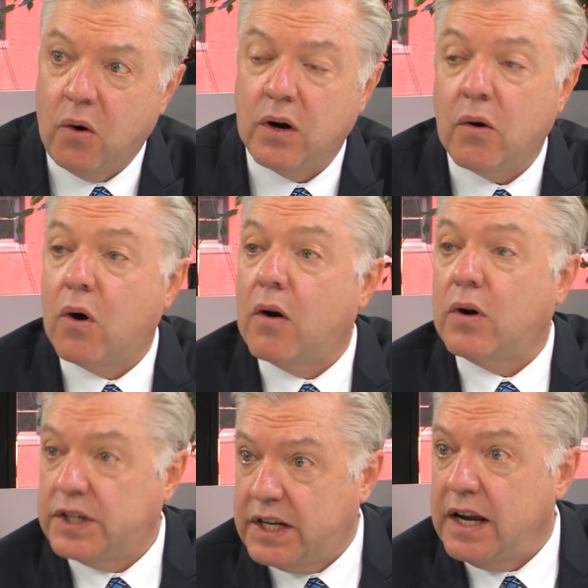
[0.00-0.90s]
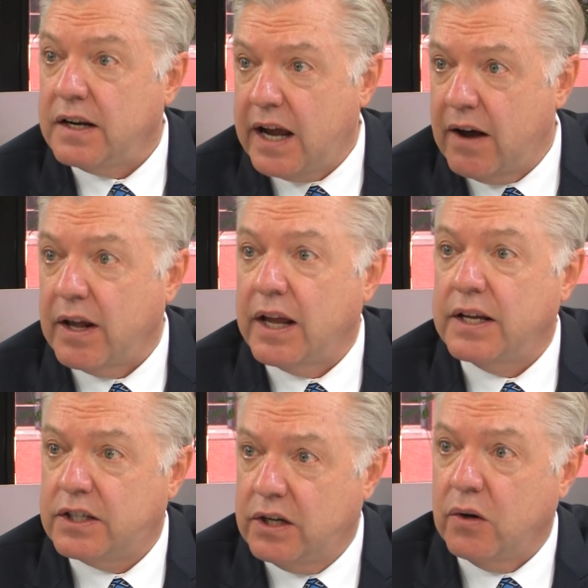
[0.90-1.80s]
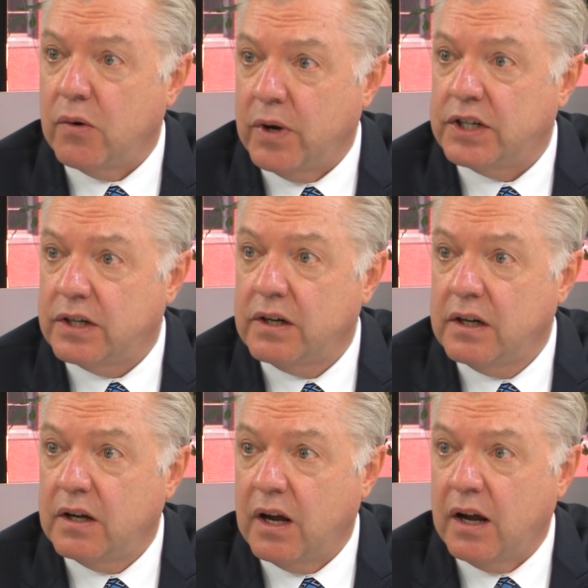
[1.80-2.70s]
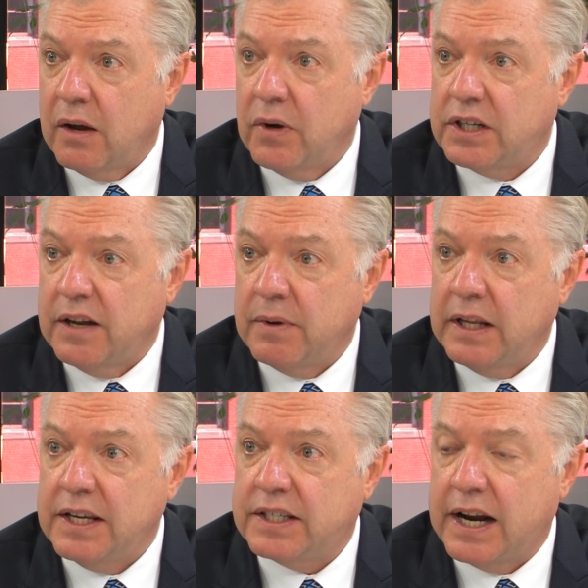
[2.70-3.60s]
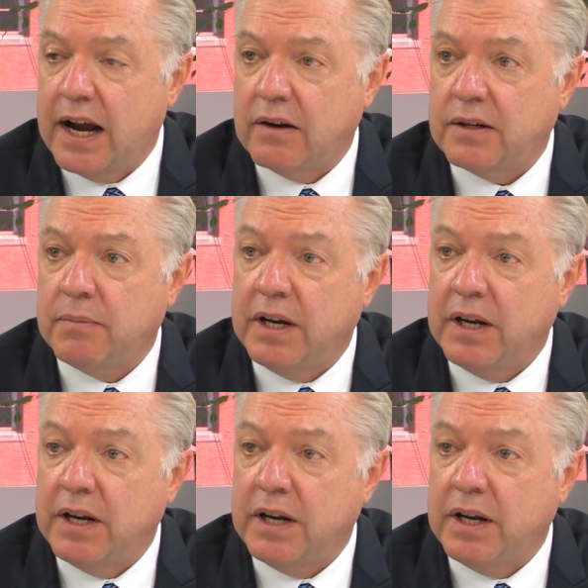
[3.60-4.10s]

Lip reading: or state and county lands too, in which they've leased it out. But